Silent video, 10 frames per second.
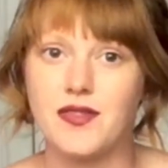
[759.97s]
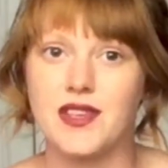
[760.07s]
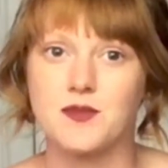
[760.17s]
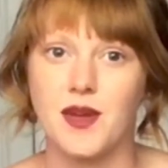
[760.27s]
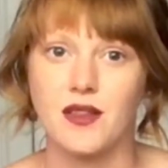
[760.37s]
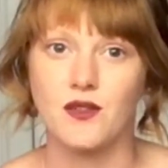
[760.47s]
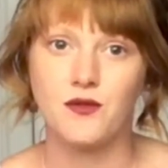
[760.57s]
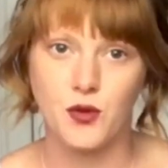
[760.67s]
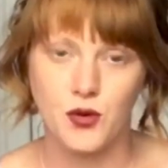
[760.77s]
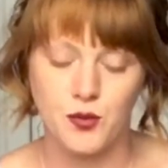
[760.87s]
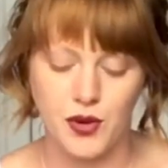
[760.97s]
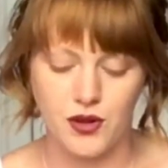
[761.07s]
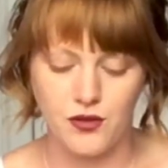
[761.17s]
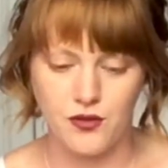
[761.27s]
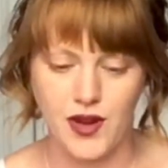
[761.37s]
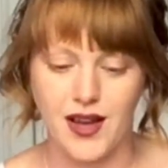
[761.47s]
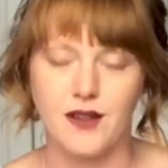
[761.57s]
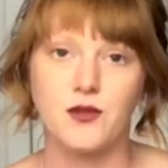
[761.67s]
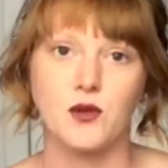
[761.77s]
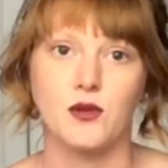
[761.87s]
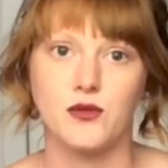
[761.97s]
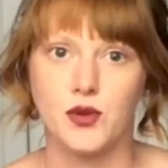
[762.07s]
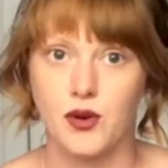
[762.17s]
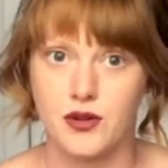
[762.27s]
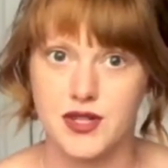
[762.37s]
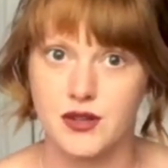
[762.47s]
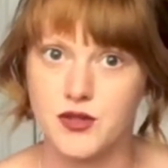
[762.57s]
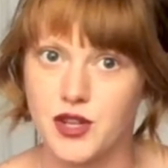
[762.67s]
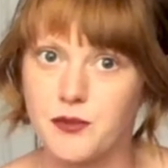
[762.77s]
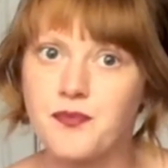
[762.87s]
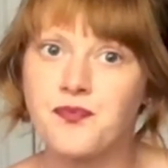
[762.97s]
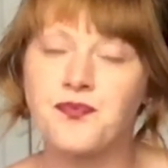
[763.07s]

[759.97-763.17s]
this being the 4th book of 5 called The Crocodile Tomb.